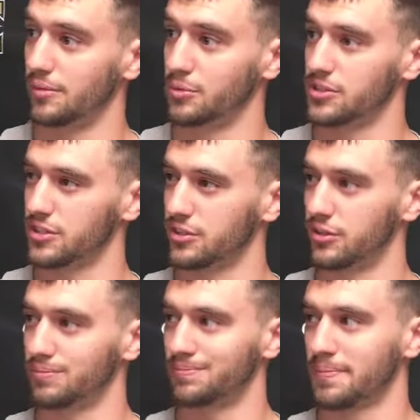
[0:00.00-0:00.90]
We
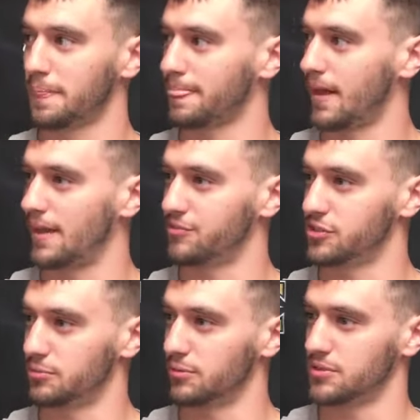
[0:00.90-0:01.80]
still have
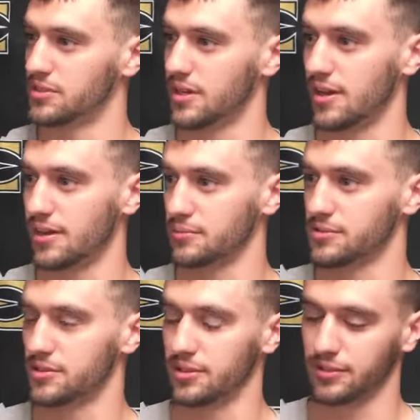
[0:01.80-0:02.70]
slip-ups at
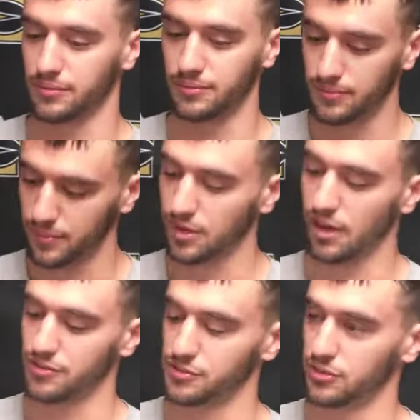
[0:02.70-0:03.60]
times, and
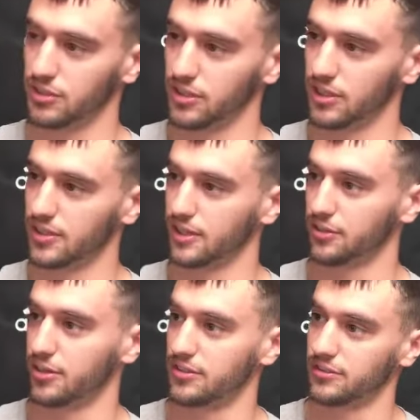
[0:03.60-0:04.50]
obviously we're going to need to get that
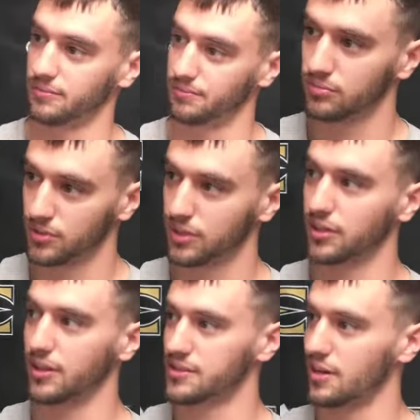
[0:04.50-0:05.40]
corrected.
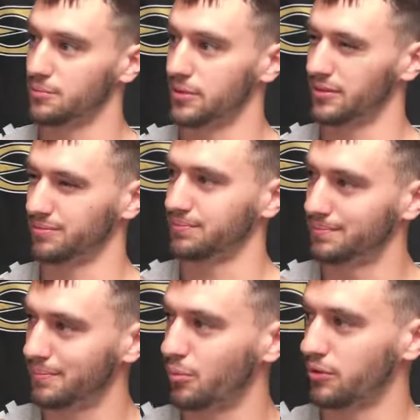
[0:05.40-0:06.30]
Yeah, that's kind of been
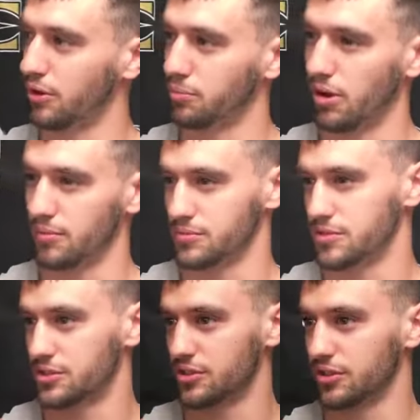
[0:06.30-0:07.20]
one of our problems
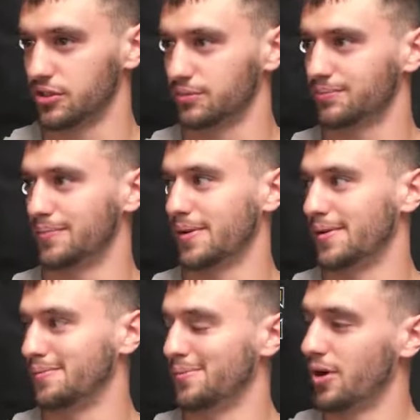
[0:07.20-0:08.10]
this year.
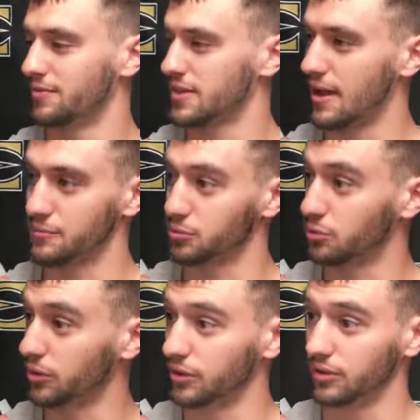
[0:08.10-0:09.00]
We'll have times where
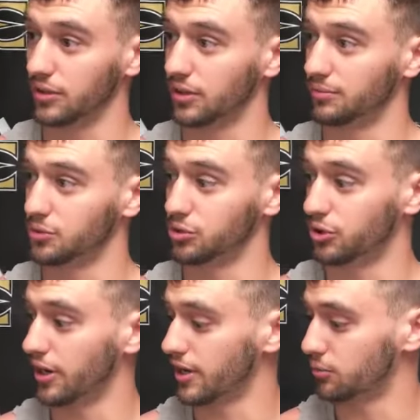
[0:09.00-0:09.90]
we're doing
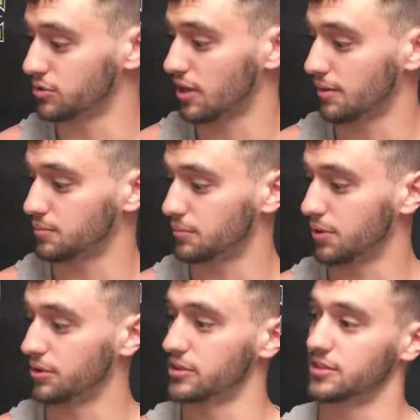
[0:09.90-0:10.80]
great, we'll stop
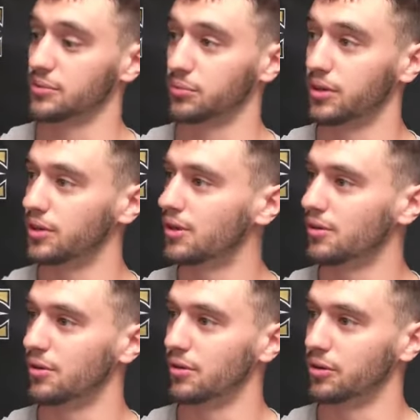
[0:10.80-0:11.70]
opponents, and then
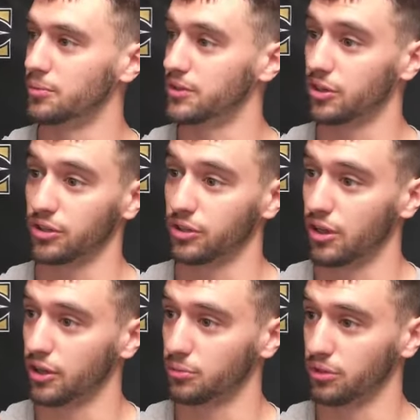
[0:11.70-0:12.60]
it'll be third and
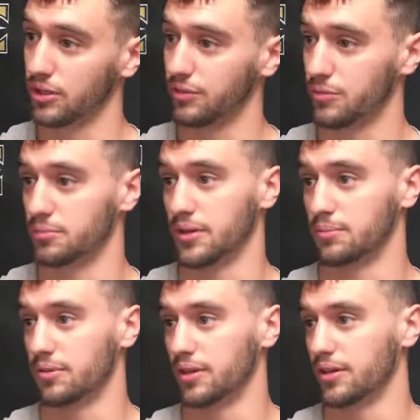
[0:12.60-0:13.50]
long, and we'll give up the big
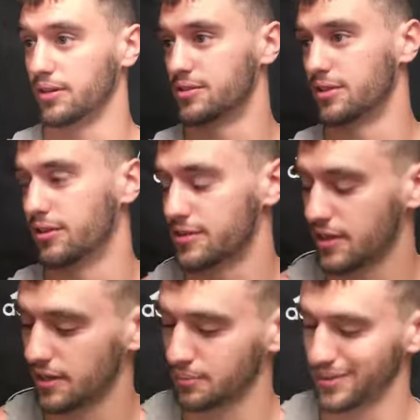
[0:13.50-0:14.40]
play. And so that's
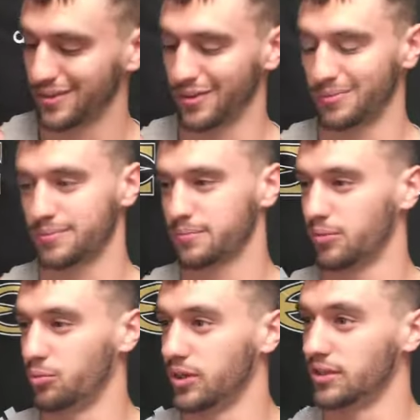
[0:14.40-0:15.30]
kind of been our
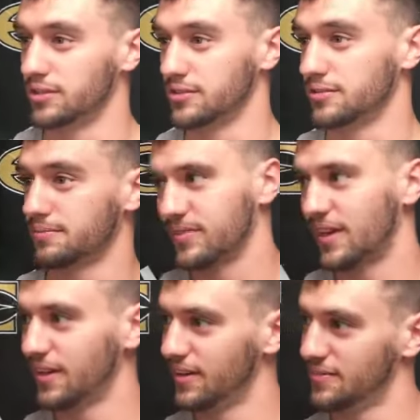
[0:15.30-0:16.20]
weakness.
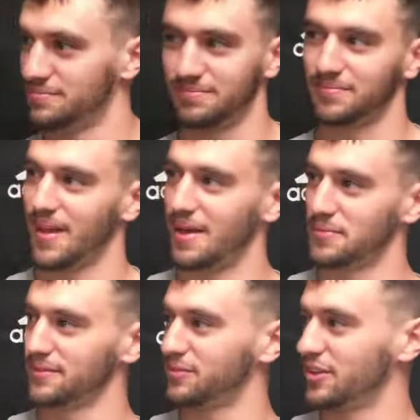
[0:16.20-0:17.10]

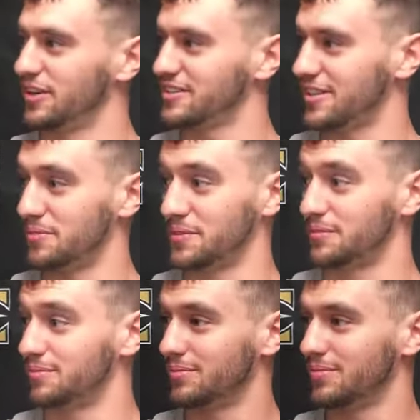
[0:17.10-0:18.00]
For us,
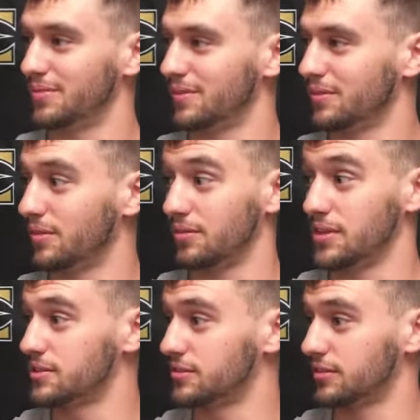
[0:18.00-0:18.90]

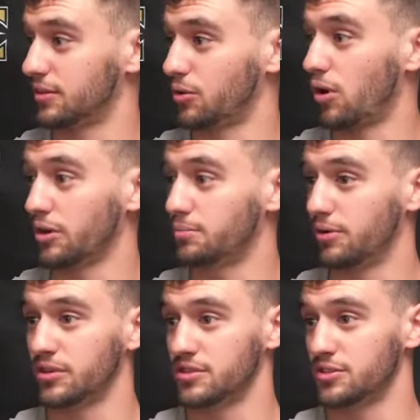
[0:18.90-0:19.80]
these quality
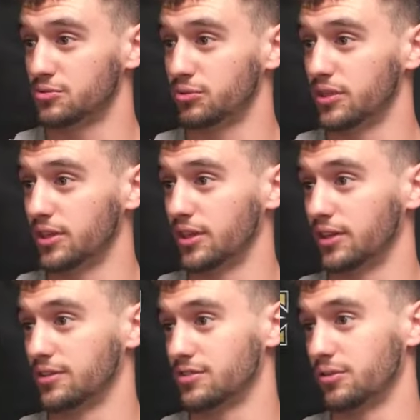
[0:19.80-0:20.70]
opponents each week.
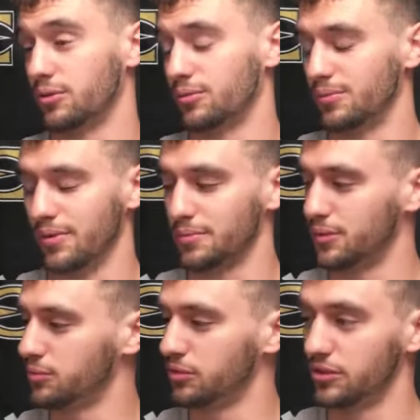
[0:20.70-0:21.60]
And so, I mean,
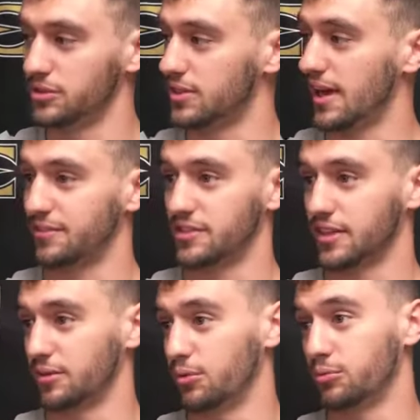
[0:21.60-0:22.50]
we really just have to take
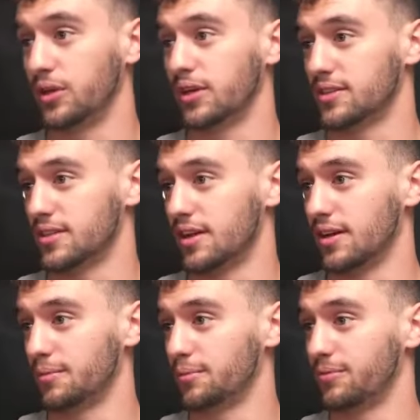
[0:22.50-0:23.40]
it one week at a
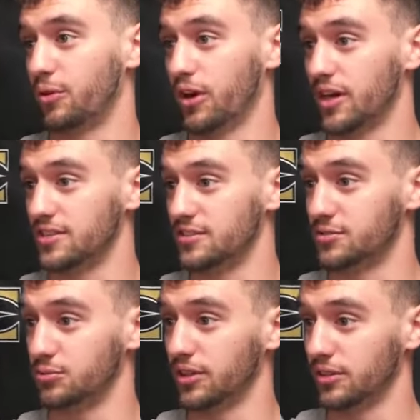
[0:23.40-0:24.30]
time. Fort Hays this
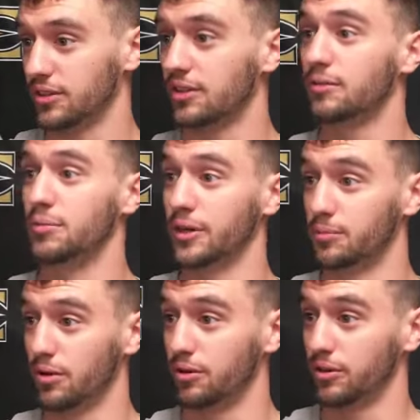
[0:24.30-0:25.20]
week, big
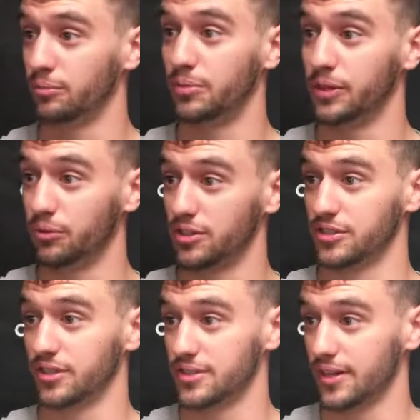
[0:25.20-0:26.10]
opponent, big
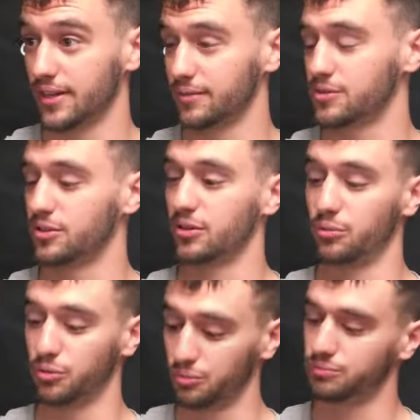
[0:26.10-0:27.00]
rushing attack.
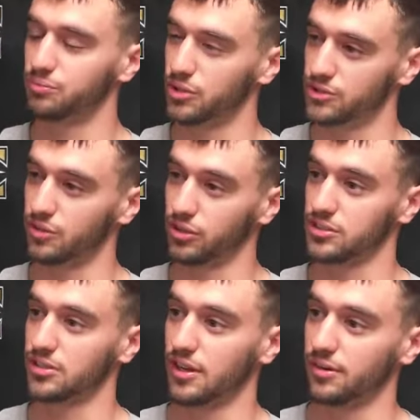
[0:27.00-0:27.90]
So we're just focused
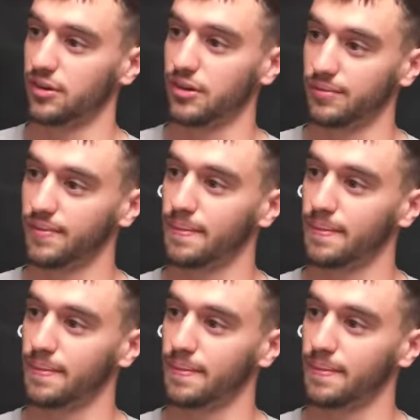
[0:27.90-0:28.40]
on that right now.